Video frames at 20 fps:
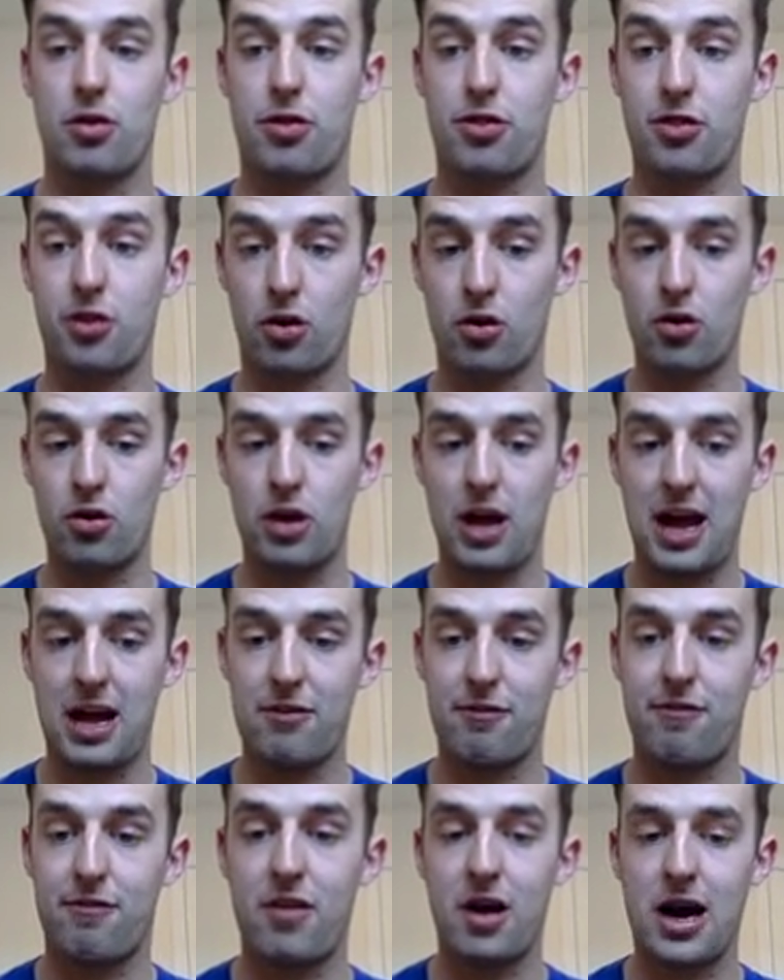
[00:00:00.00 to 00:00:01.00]
third and
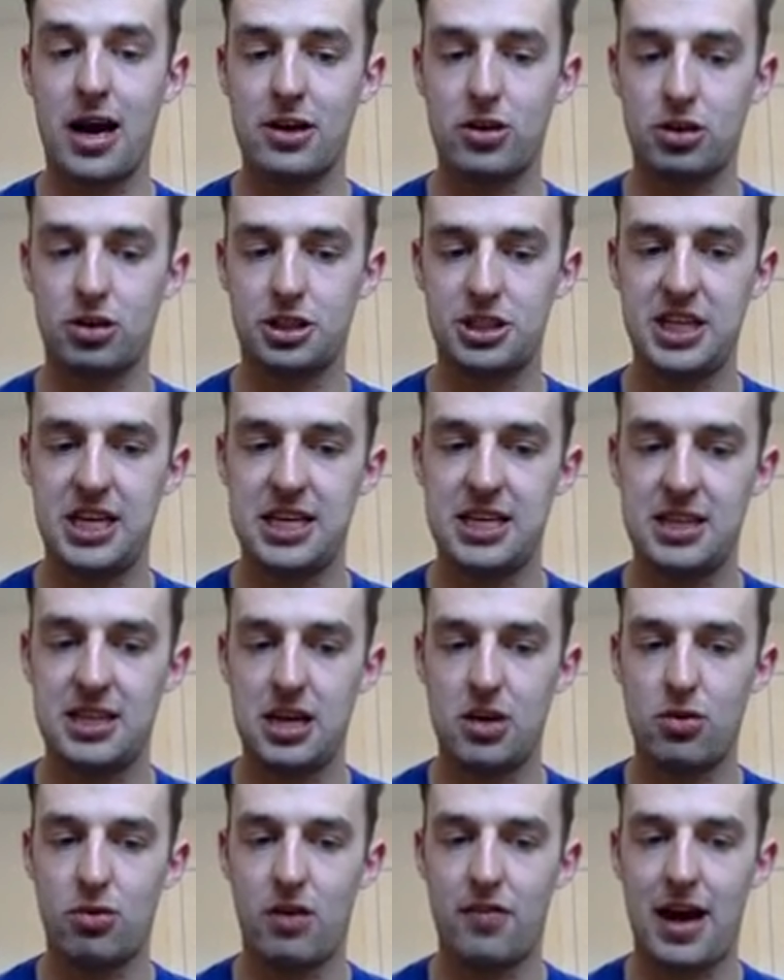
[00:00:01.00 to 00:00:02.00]
final sheet that
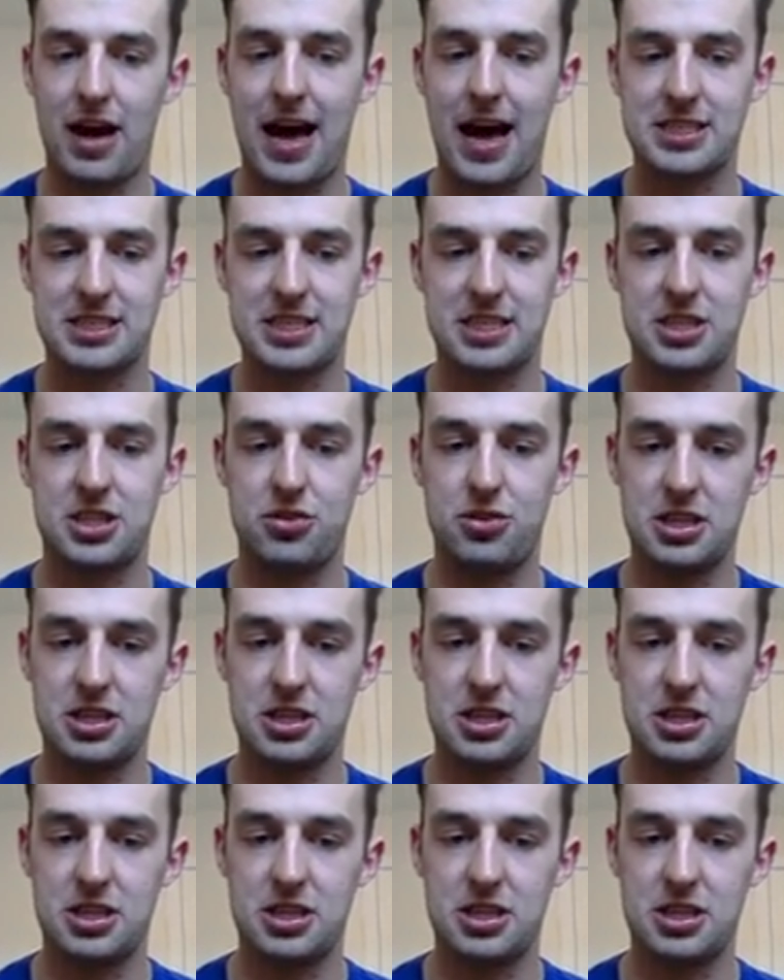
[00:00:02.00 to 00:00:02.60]
you will have access to.